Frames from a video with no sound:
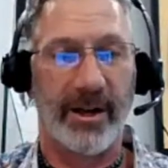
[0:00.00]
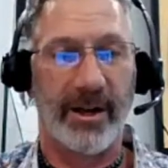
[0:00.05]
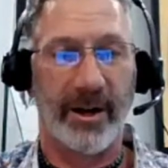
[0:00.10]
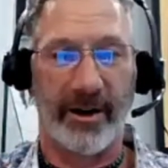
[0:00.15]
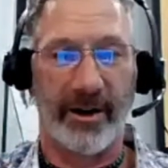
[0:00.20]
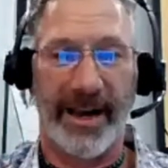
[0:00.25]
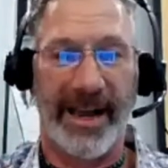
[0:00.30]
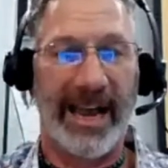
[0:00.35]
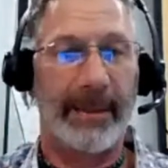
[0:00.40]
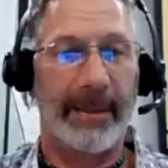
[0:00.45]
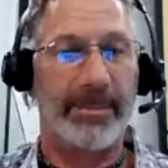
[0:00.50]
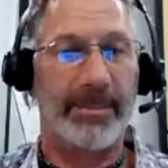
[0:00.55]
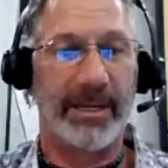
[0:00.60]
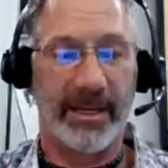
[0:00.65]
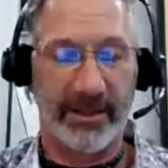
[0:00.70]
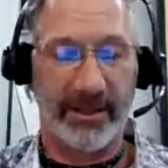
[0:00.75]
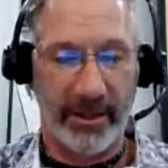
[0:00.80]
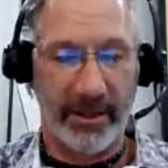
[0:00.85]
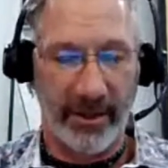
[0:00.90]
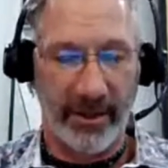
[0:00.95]
our
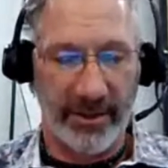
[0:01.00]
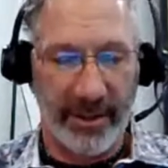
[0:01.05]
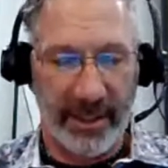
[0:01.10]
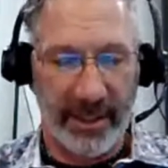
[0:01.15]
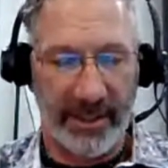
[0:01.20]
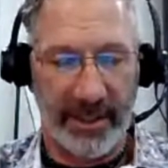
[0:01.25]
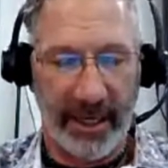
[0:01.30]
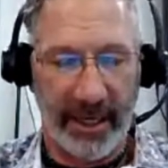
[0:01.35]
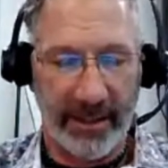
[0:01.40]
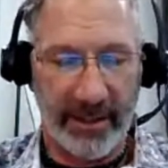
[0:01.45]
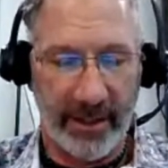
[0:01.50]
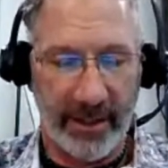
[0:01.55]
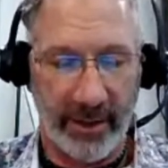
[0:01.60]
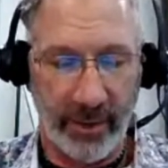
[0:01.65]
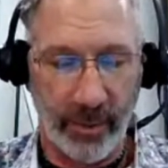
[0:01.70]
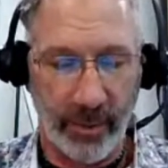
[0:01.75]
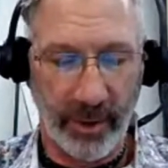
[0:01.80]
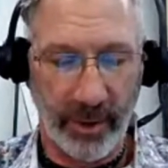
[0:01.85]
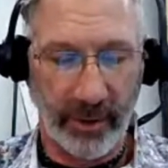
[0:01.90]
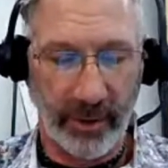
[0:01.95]
happiness and our success in
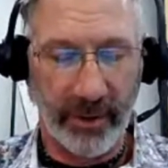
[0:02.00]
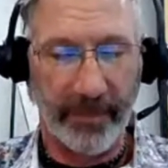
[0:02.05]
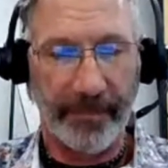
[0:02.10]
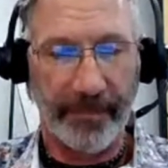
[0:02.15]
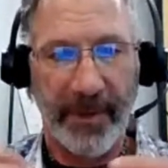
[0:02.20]
the world.